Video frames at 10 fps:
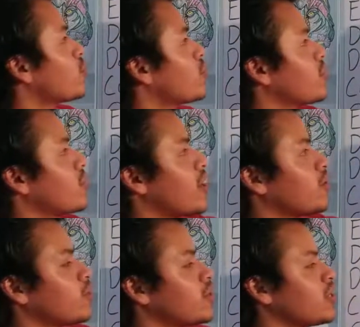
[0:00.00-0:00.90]
than
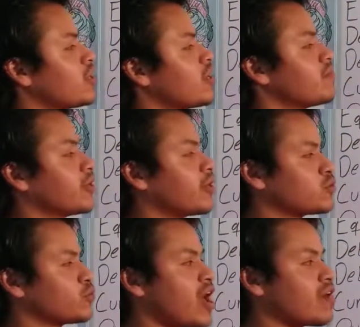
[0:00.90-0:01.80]
equity because
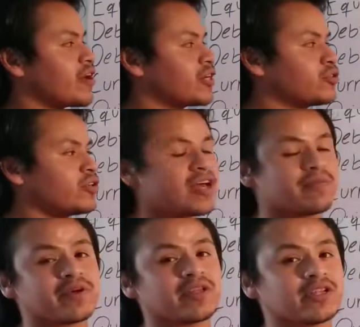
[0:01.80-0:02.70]
we have extra
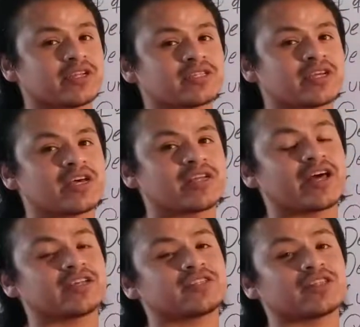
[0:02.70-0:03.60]
liabilities.
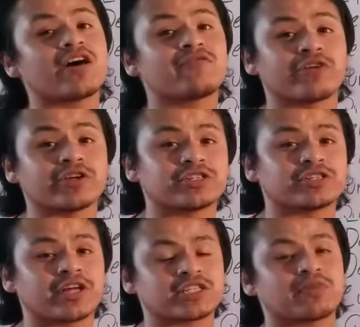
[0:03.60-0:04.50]
That's leverage.
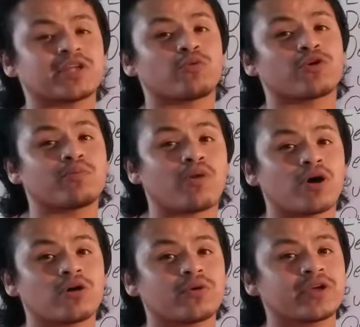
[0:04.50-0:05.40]
That's money we're
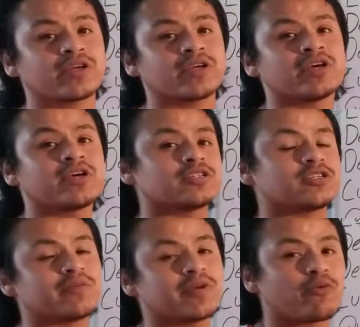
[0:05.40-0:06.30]
borrowing to
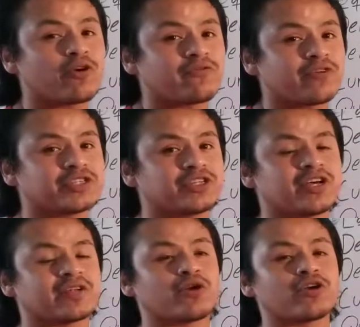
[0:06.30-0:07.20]
be more efficient
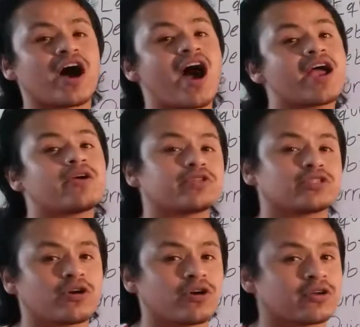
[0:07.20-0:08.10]
and earn a higher
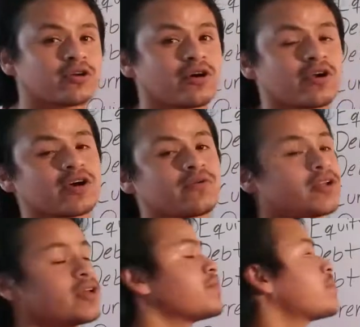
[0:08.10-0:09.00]
return on our
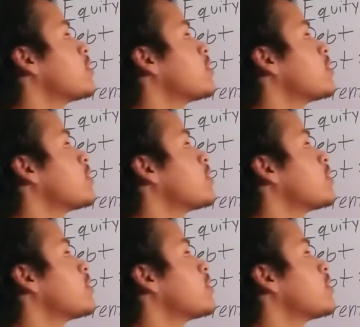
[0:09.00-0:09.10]
equity.